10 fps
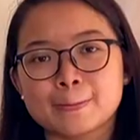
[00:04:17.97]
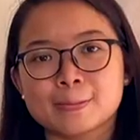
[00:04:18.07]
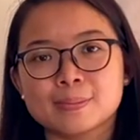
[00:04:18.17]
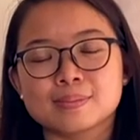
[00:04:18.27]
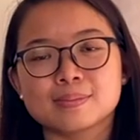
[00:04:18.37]

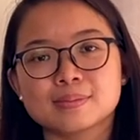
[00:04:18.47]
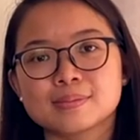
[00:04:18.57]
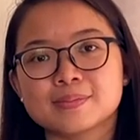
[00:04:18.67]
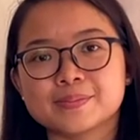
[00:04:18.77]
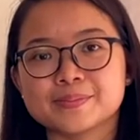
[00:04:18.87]

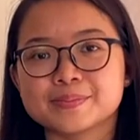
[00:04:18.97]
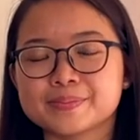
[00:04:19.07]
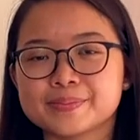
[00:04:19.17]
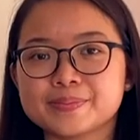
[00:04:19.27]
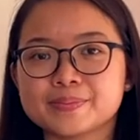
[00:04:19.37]

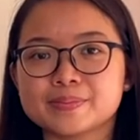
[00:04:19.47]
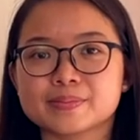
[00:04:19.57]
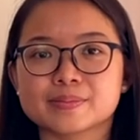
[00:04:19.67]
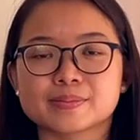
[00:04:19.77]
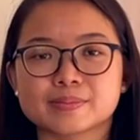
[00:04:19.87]

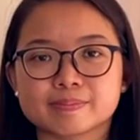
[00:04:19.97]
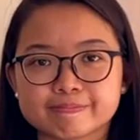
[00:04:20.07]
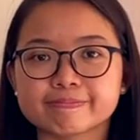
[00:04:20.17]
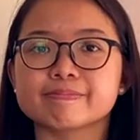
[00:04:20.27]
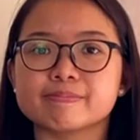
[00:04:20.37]

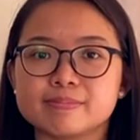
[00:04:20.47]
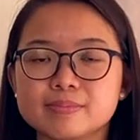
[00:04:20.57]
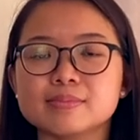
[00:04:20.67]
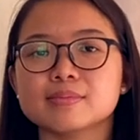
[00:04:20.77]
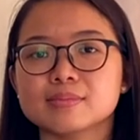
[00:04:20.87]

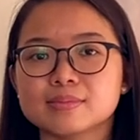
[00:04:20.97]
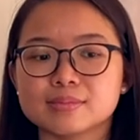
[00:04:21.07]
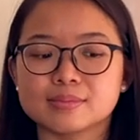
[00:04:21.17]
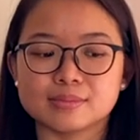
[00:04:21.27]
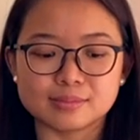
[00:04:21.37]

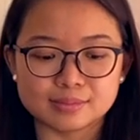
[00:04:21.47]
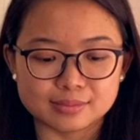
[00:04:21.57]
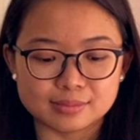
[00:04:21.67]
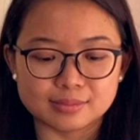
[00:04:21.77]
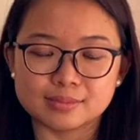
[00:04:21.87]

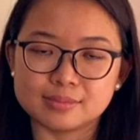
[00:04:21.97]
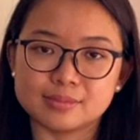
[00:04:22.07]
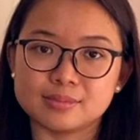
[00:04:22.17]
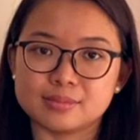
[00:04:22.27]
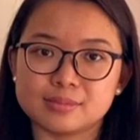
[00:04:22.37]

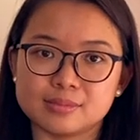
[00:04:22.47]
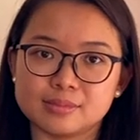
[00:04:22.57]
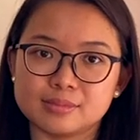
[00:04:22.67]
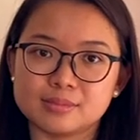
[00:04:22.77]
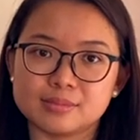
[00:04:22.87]

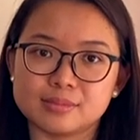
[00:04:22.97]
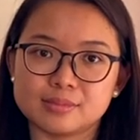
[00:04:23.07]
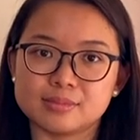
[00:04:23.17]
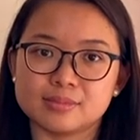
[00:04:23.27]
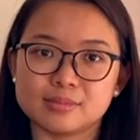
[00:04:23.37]

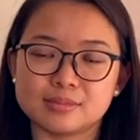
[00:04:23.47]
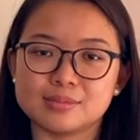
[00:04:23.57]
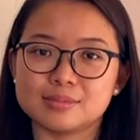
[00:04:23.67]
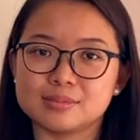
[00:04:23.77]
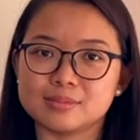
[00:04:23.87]

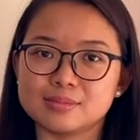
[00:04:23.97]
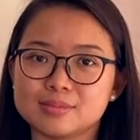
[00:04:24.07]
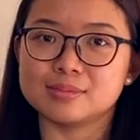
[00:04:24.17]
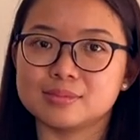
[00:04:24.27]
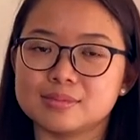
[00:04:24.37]

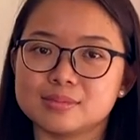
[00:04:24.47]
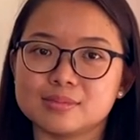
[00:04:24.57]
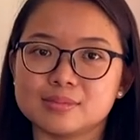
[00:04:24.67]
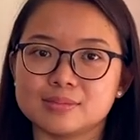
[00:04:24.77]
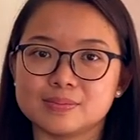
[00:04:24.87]

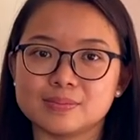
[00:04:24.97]
This person isn't speaking.